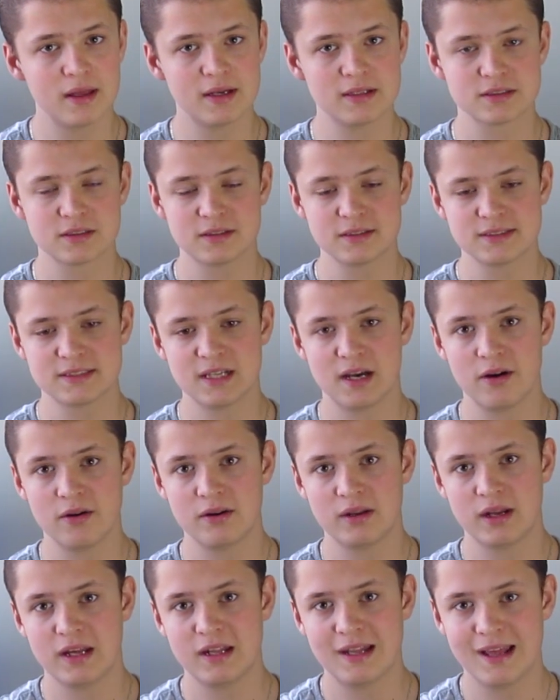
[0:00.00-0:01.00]
as good
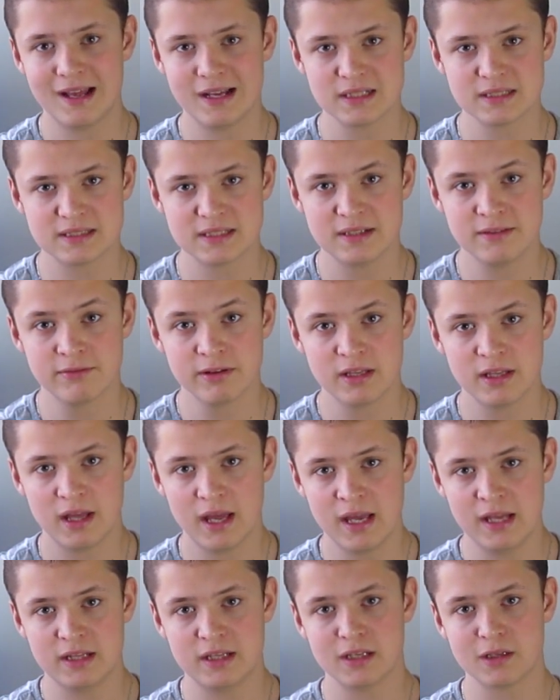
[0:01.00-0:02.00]
sounding as even
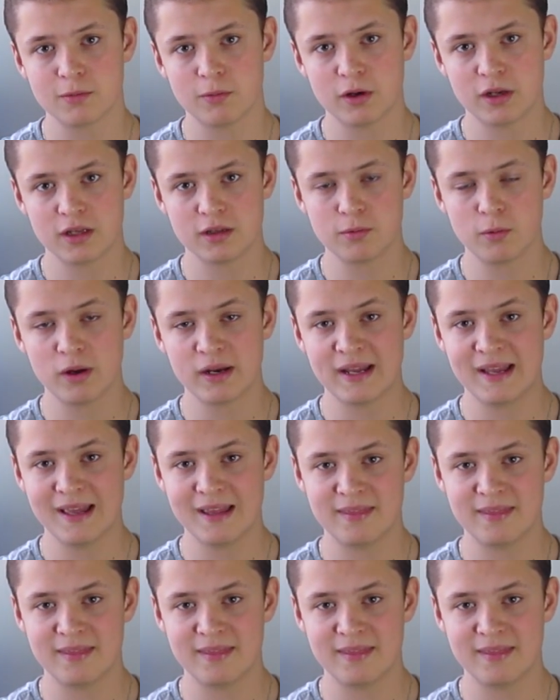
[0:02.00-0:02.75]
AT2020